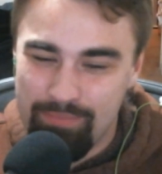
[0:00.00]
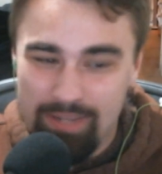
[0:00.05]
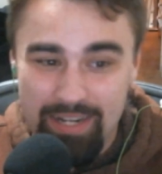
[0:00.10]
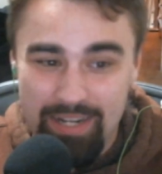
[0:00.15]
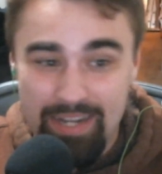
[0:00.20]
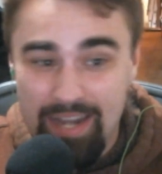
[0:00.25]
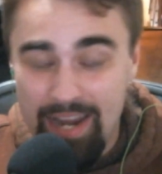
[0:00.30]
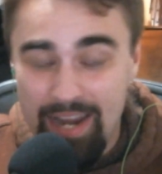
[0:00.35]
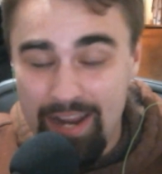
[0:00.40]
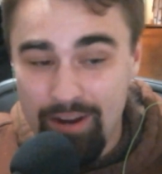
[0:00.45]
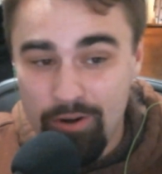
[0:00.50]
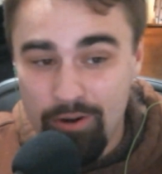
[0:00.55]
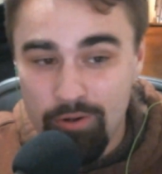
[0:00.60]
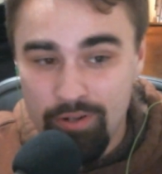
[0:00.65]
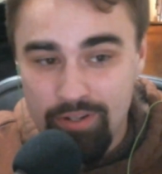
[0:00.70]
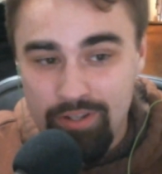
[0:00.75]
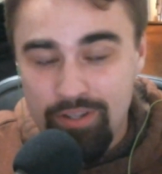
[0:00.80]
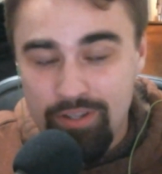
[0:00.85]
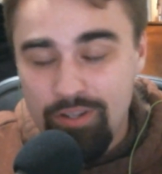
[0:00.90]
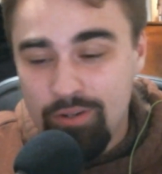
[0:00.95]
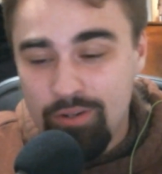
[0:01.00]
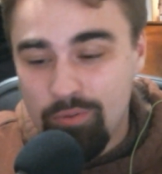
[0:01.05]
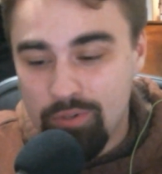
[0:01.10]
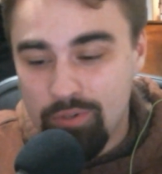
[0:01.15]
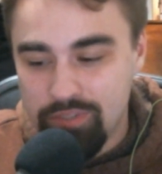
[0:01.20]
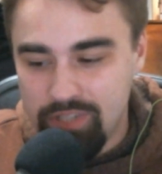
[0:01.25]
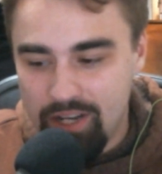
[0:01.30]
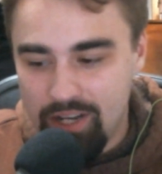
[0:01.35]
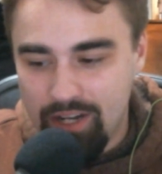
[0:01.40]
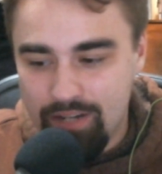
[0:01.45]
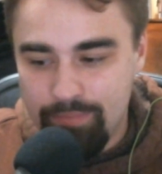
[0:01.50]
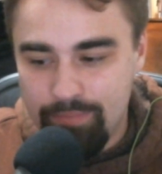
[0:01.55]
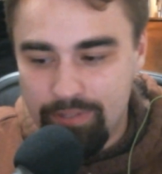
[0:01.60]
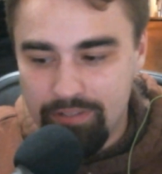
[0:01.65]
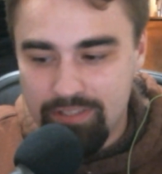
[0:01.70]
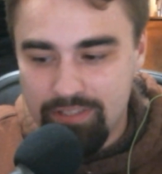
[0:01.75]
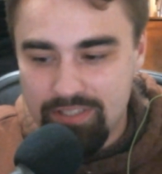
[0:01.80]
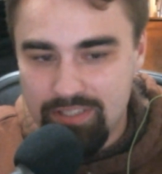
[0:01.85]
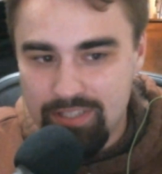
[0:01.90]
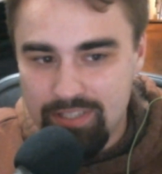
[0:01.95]
But now we're talking
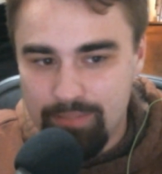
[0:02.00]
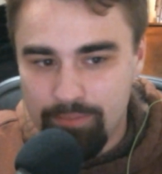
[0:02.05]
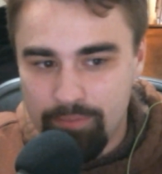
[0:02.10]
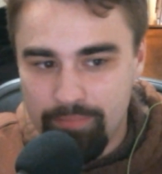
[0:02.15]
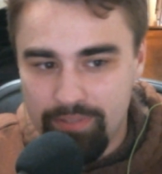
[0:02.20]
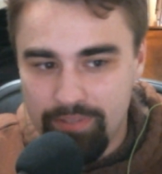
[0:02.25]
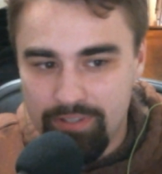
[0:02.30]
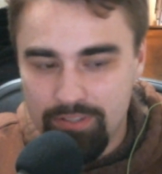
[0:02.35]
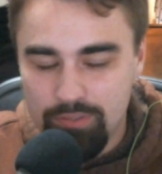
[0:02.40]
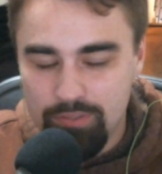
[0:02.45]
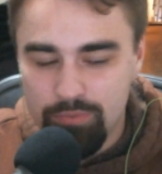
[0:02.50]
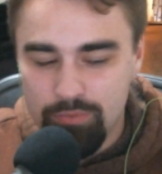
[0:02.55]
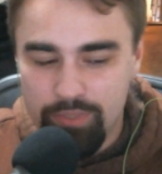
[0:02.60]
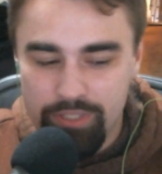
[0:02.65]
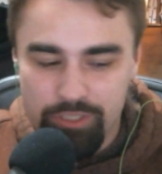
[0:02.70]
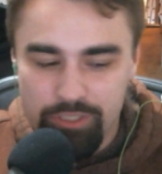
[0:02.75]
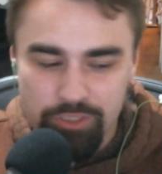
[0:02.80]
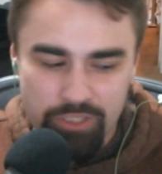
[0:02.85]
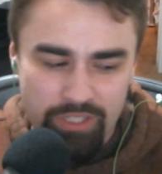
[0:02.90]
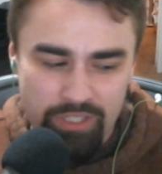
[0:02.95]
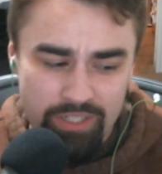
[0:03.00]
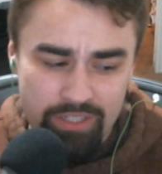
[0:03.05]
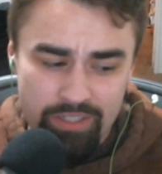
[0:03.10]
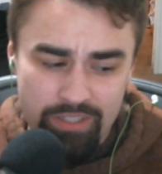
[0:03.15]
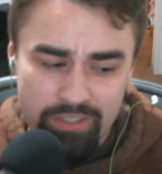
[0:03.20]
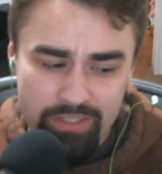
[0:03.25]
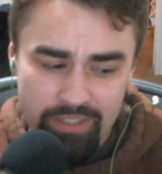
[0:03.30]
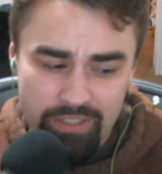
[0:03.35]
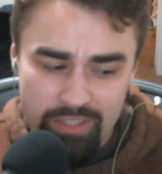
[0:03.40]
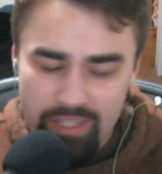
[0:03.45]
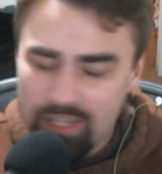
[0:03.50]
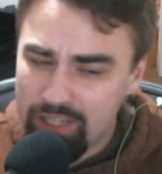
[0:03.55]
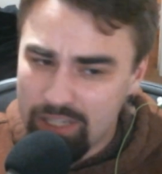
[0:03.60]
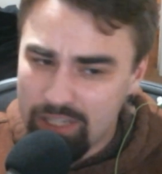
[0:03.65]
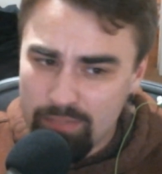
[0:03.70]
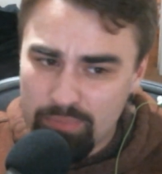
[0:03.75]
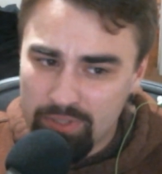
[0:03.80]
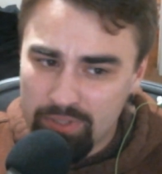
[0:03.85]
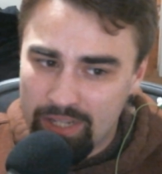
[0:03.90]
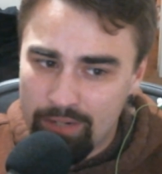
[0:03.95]
about the supplements, which in a
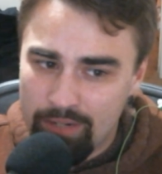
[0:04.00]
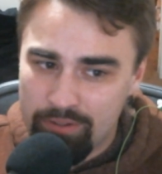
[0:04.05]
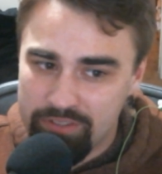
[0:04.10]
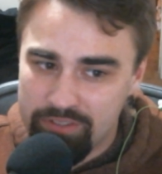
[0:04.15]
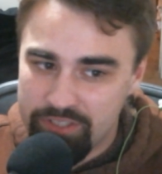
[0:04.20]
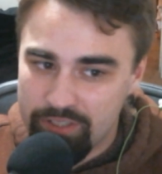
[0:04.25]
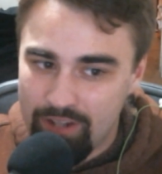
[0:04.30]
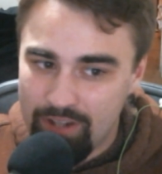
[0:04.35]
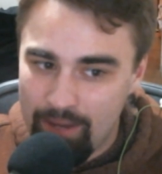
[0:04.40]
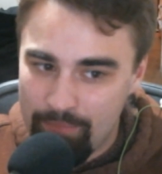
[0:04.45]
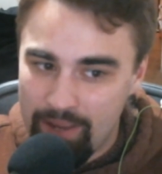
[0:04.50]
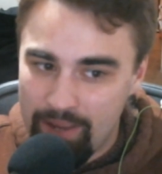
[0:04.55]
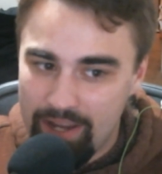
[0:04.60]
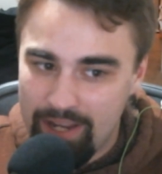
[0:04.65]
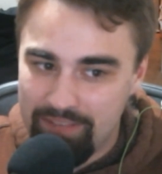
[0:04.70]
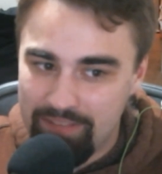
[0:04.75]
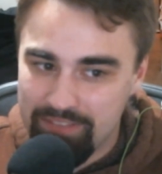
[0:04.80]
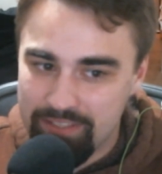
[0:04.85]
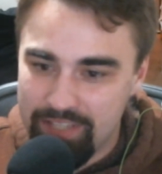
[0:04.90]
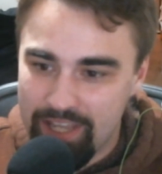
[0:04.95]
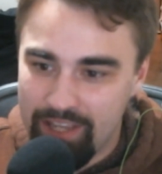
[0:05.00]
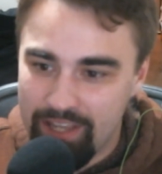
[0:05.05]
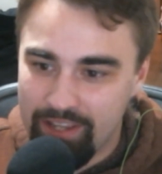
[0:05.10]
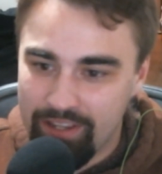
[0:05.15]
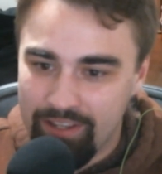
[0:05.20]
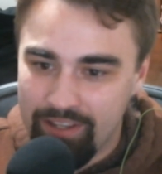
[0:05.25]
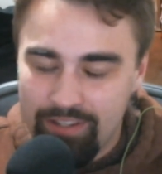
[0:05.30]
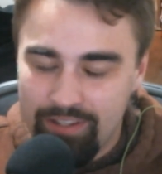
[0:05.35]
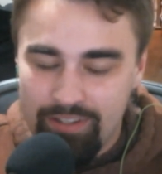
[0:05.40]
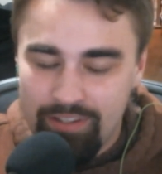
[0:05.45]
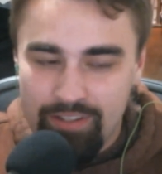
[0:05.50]
couple hours here I might have to take.